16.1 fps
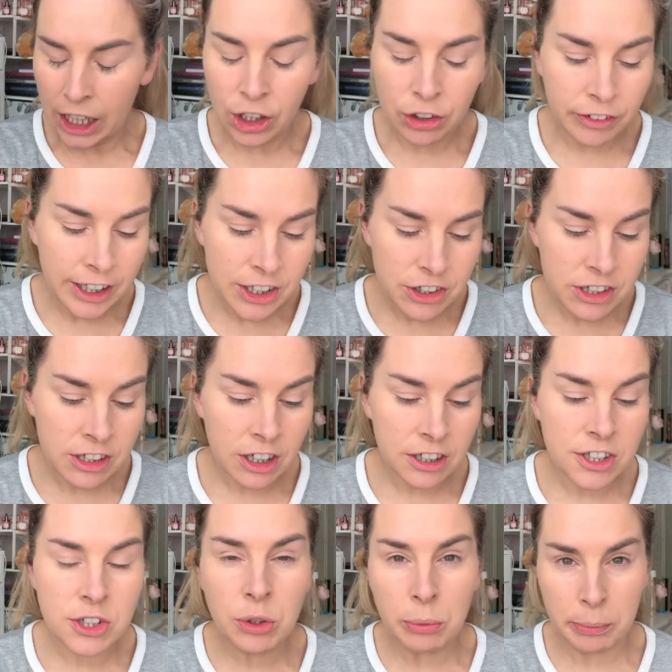Green does
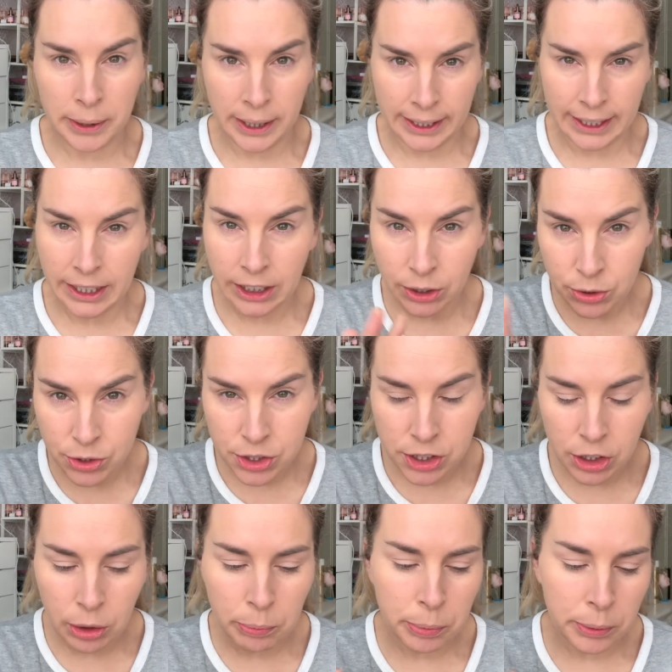not suit me. It used
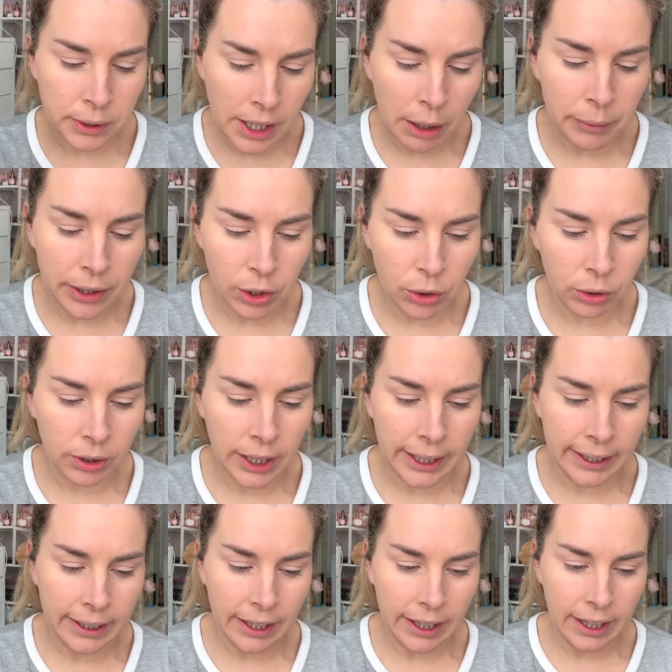to, but now I look
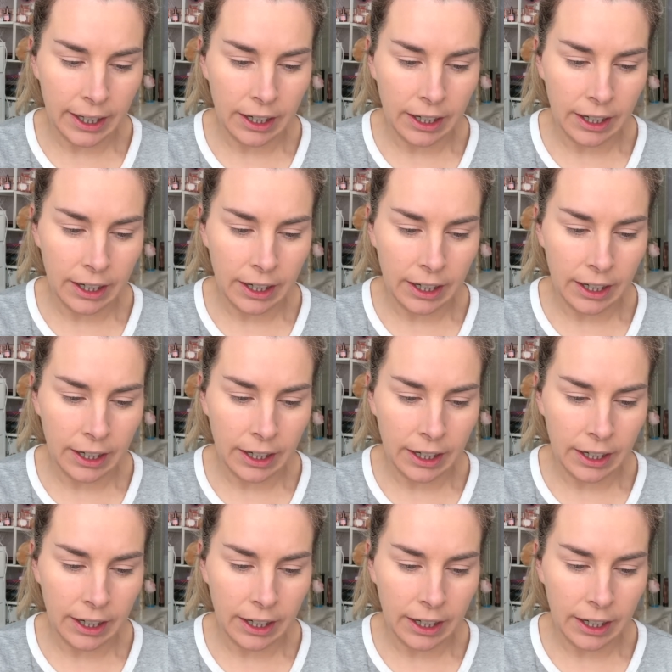like